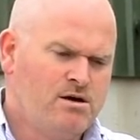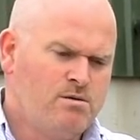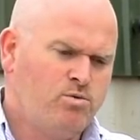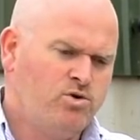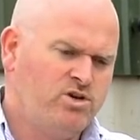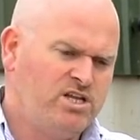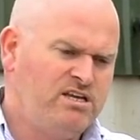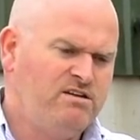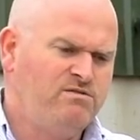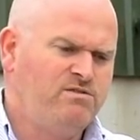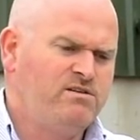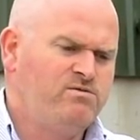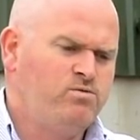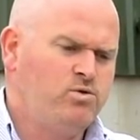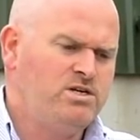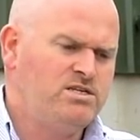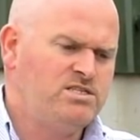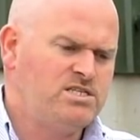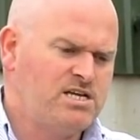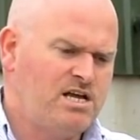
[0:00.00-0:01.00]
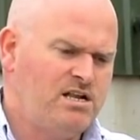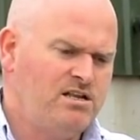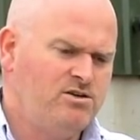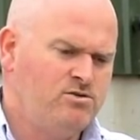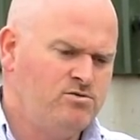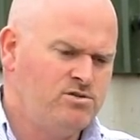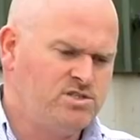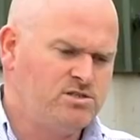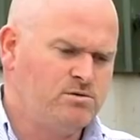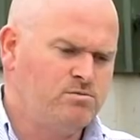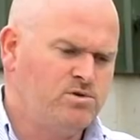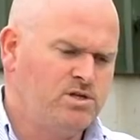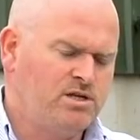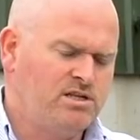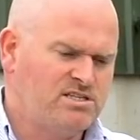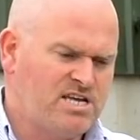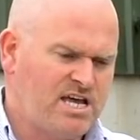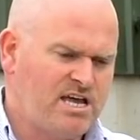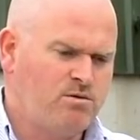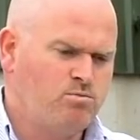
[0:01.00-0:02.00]
But even if we tell you
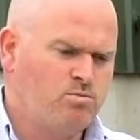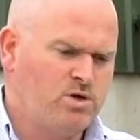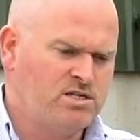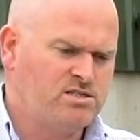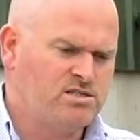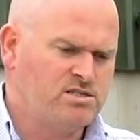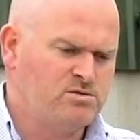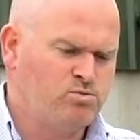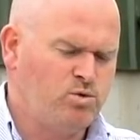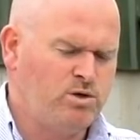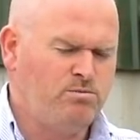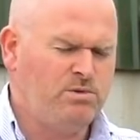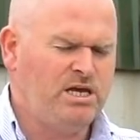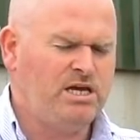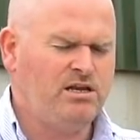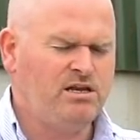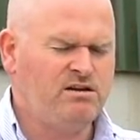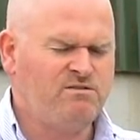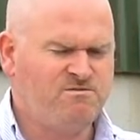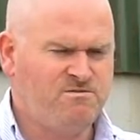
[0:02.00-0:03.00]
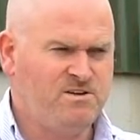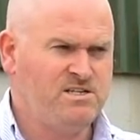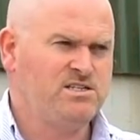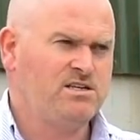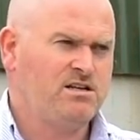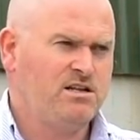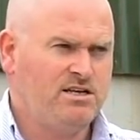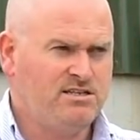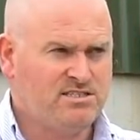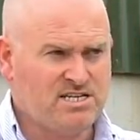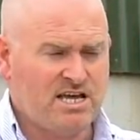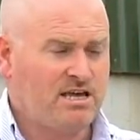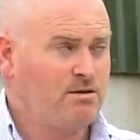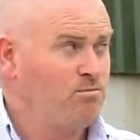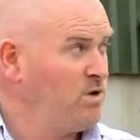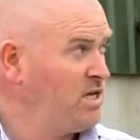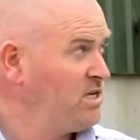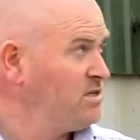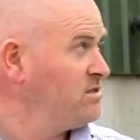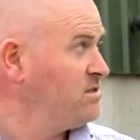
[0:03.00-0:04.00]
something tank mixes, we mean it physically
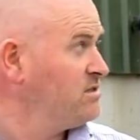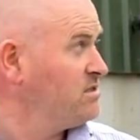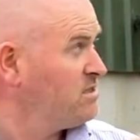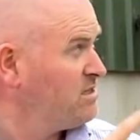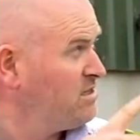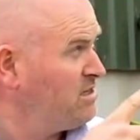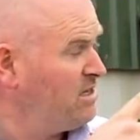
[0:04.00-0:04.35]
tank mixes